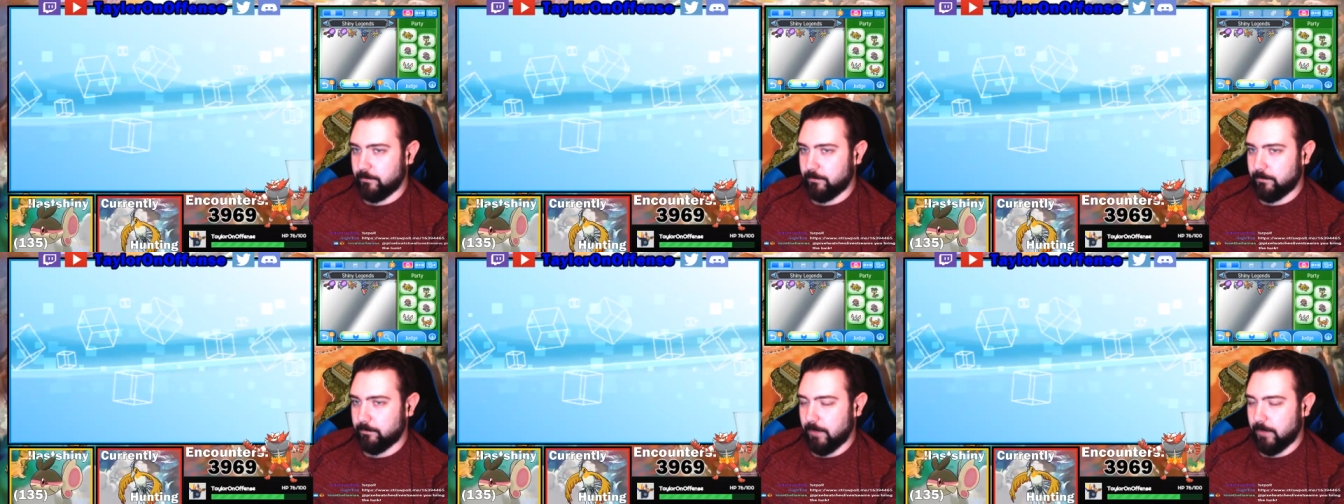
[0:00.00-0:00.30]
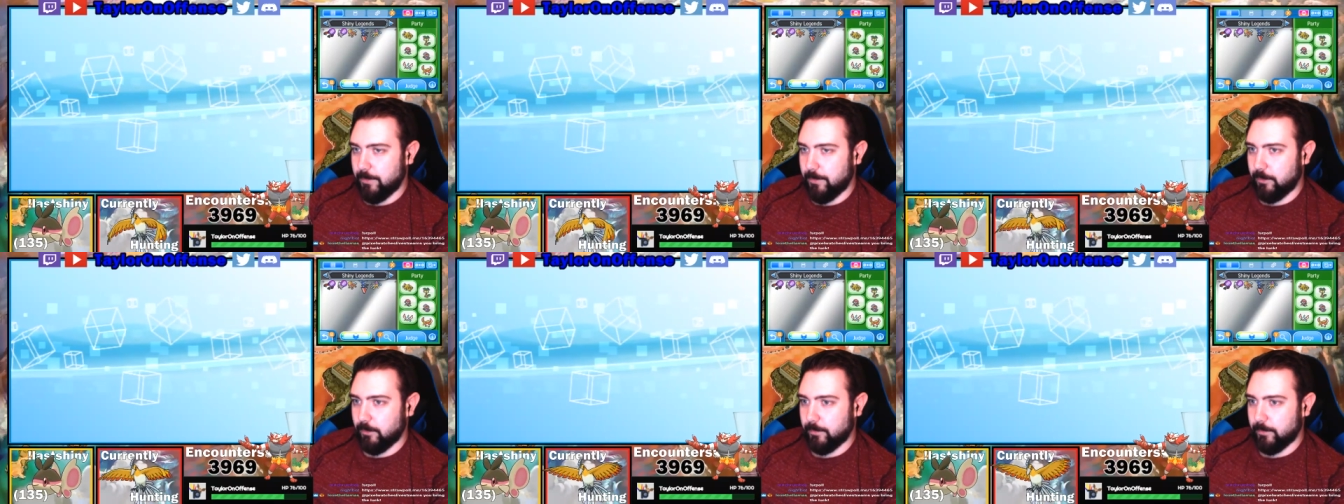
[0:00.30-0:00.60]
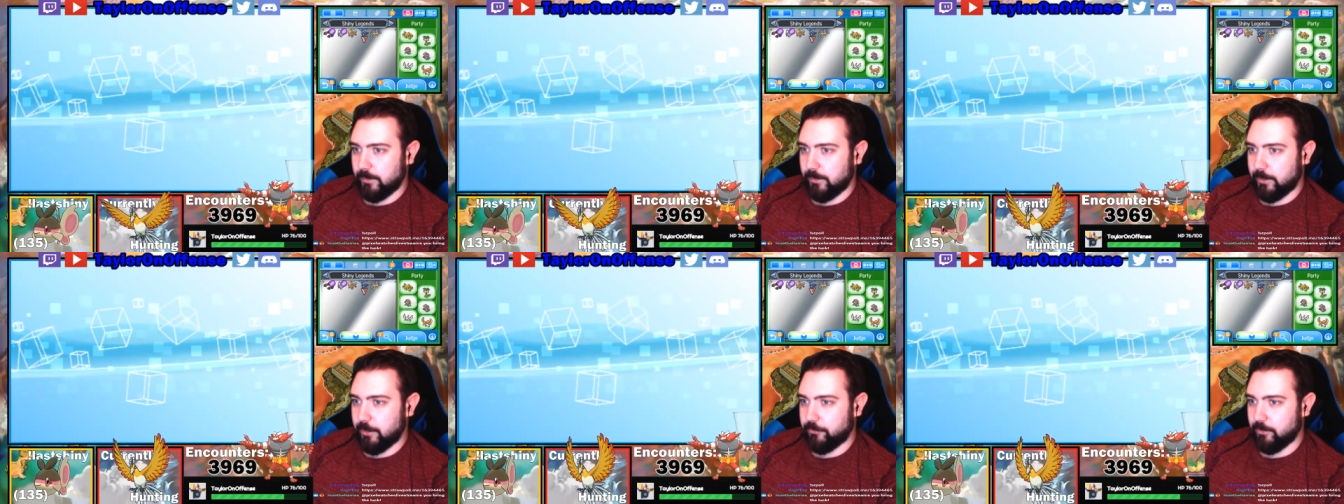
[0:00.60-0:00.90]
Maybe you're
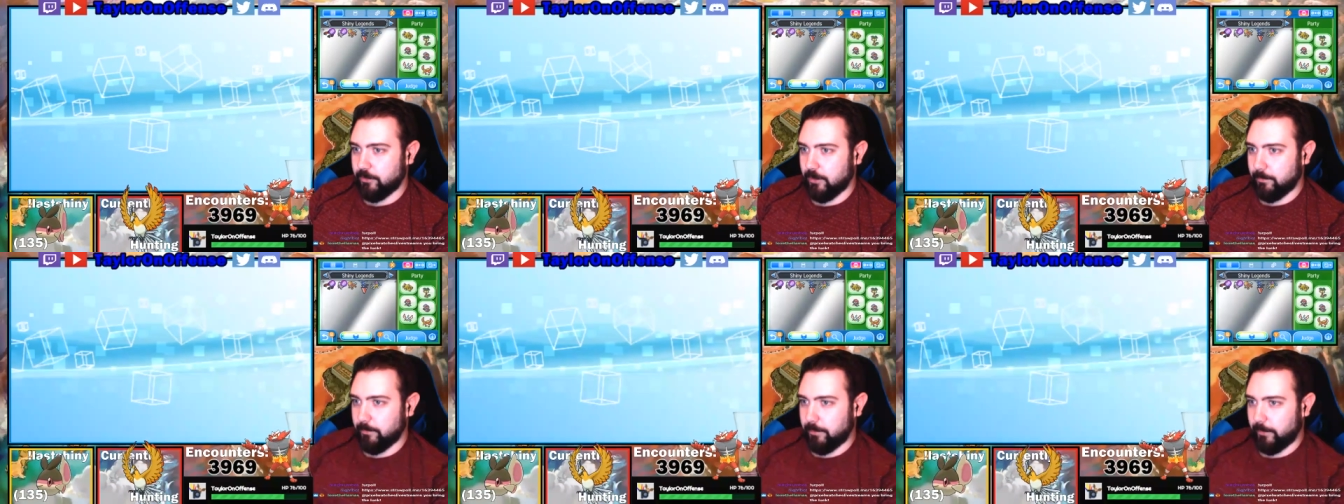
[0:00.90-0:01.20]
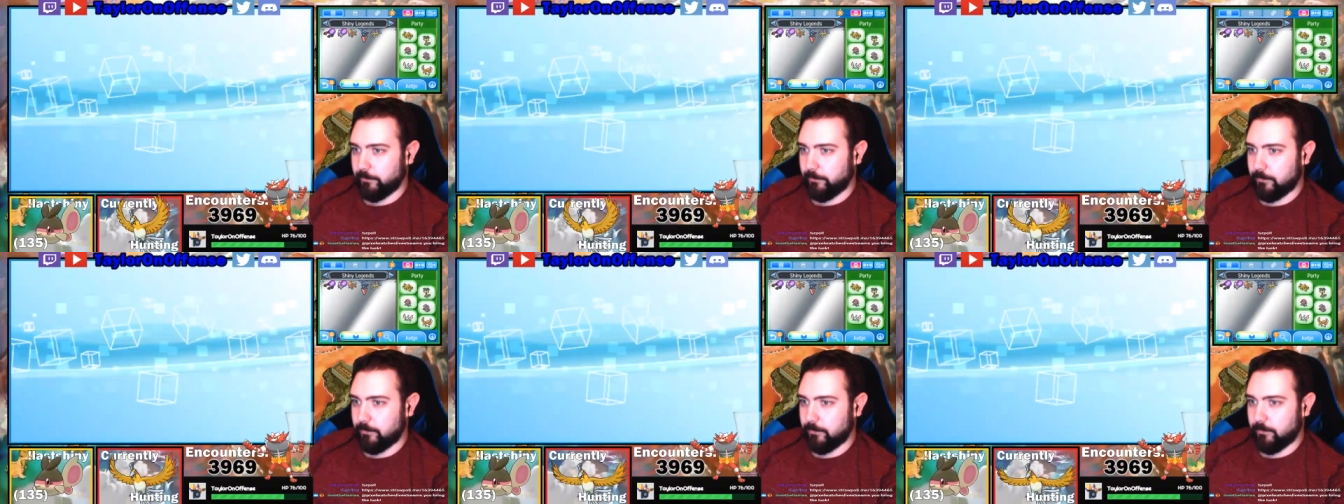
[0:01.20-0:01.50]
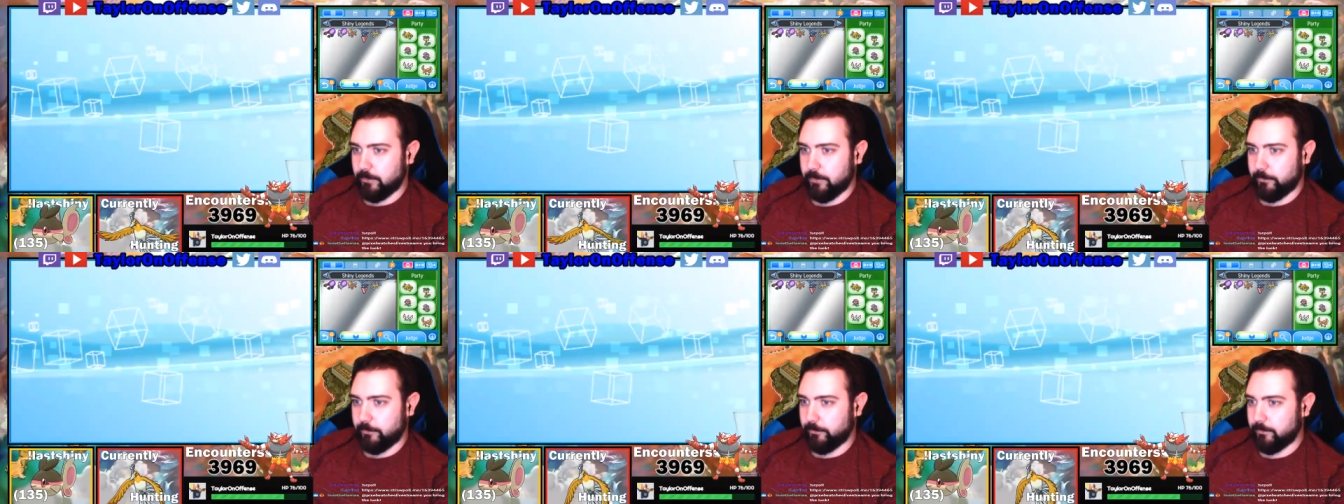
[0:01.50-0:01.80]
my lucky charm, Pixel.
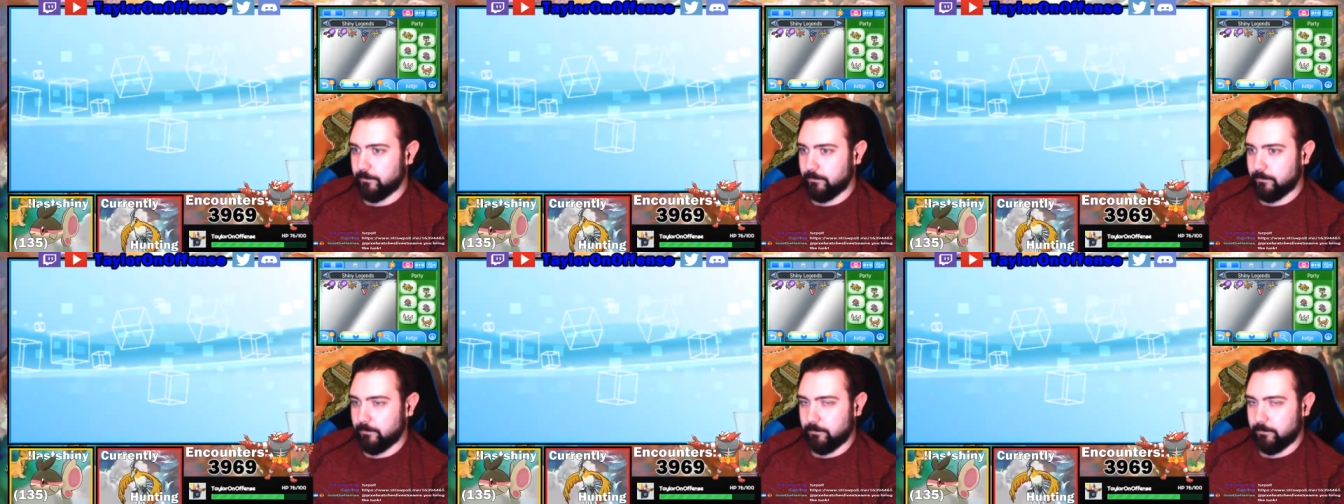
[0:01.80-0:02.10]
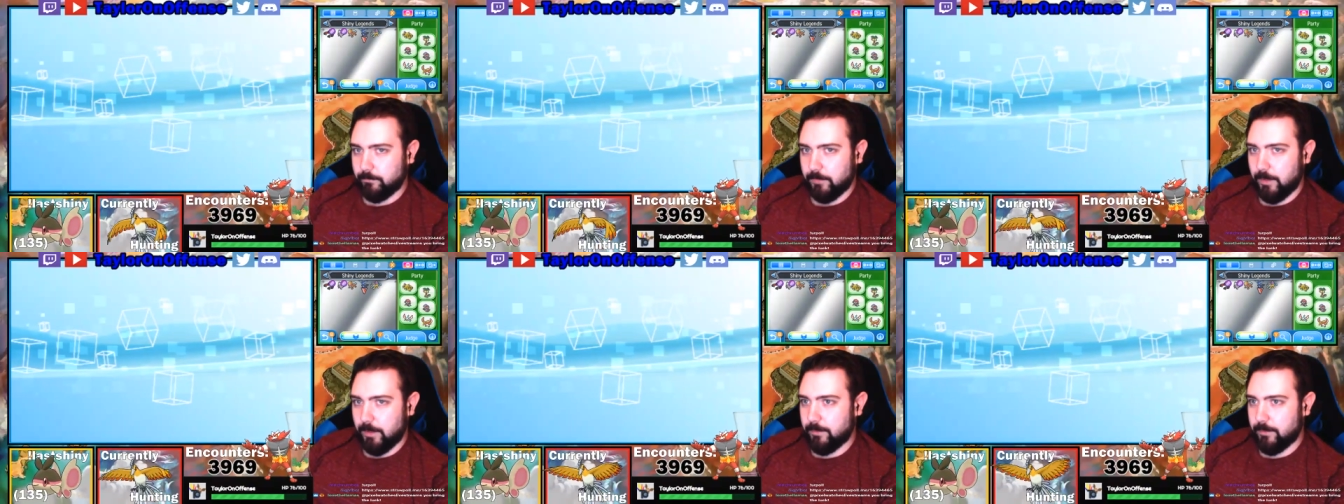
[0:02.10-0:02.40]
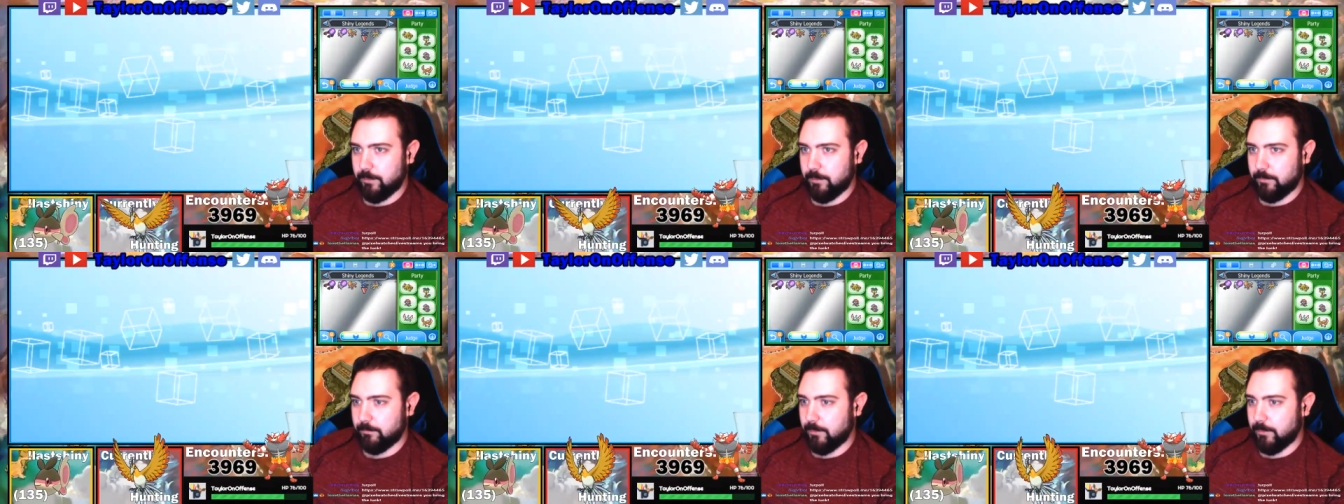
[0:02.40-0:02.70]
Who knows?
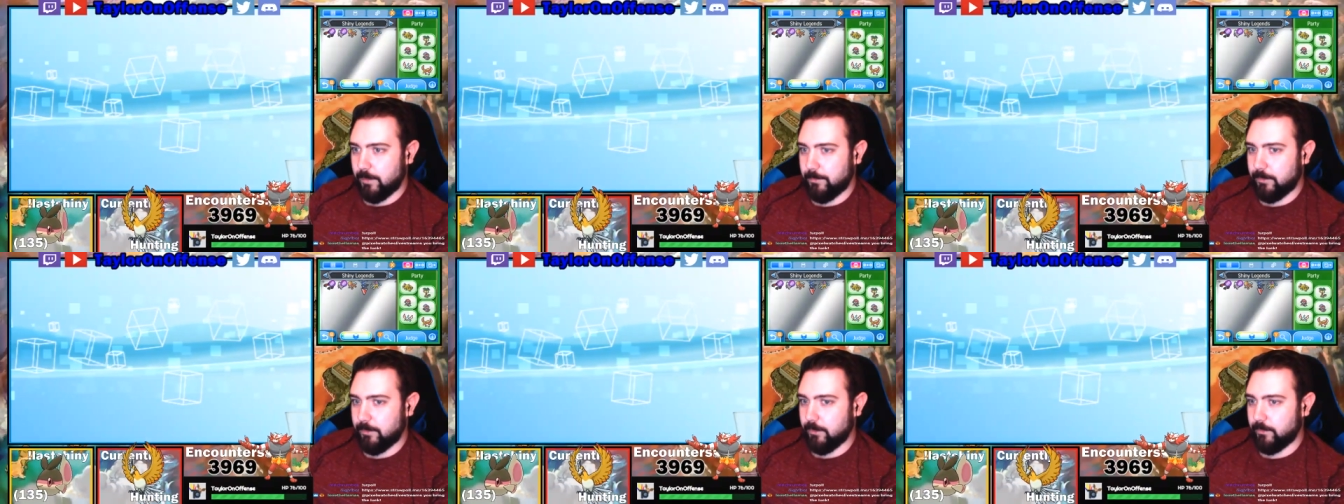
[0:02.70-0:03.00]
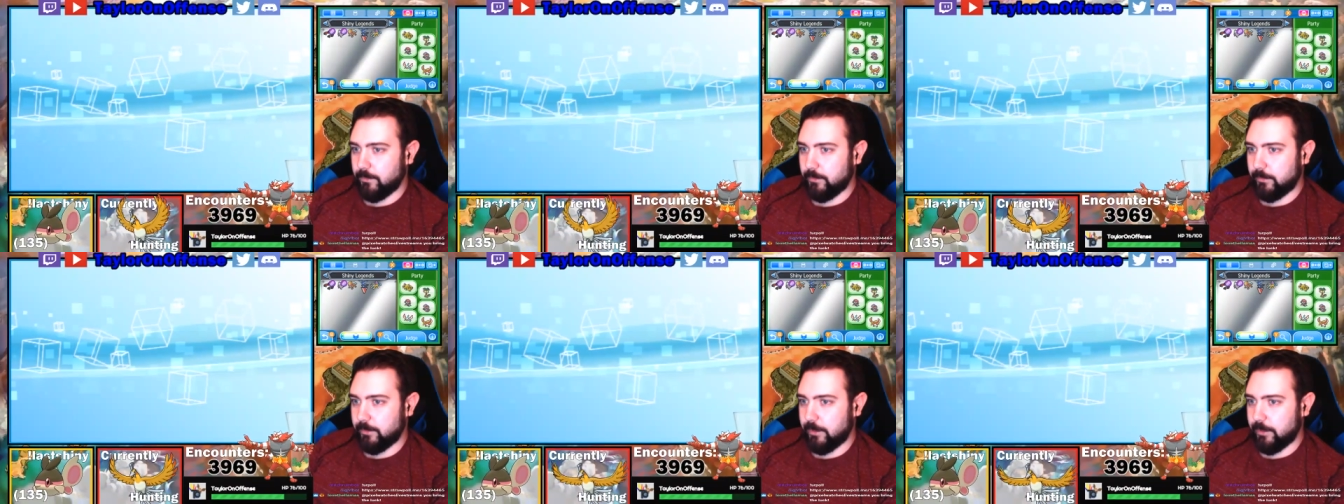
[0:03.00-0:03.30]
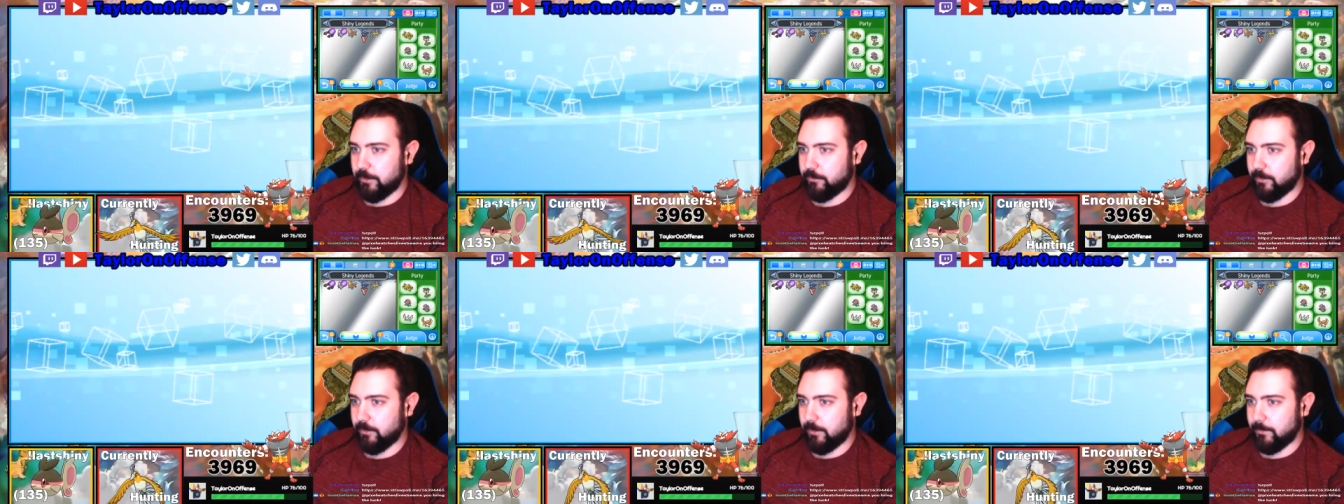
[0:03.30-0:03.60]
Maybe you're the
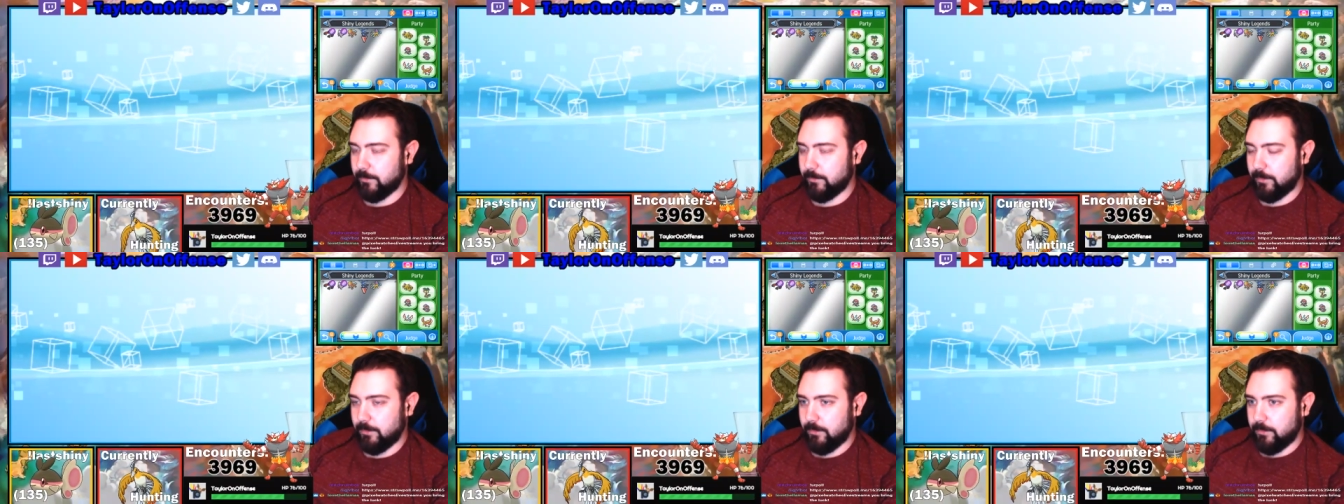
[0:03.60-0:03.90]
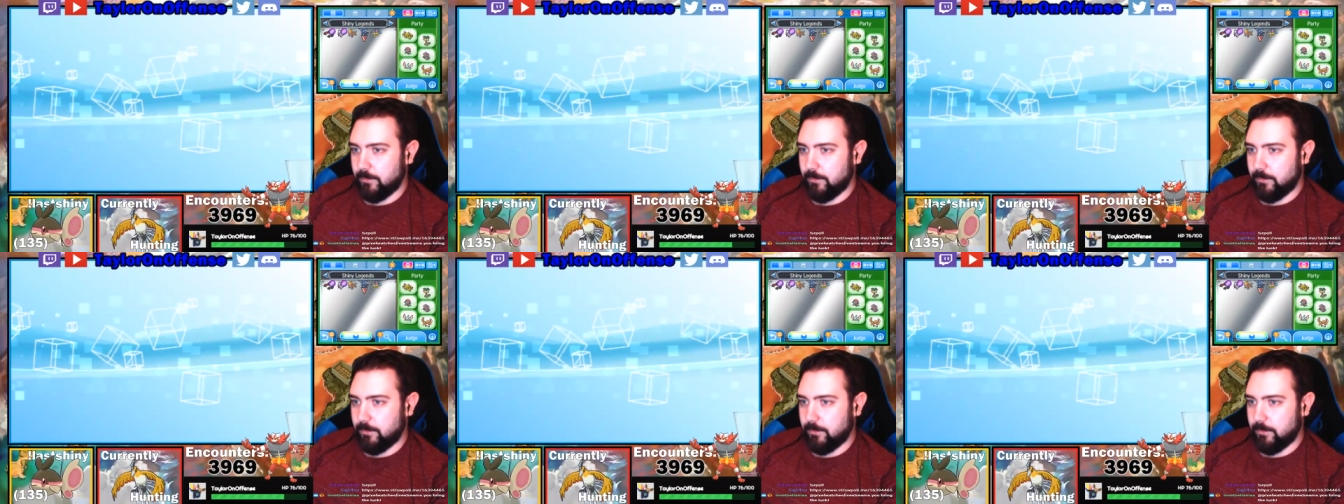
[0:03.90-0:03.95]
lucky charm.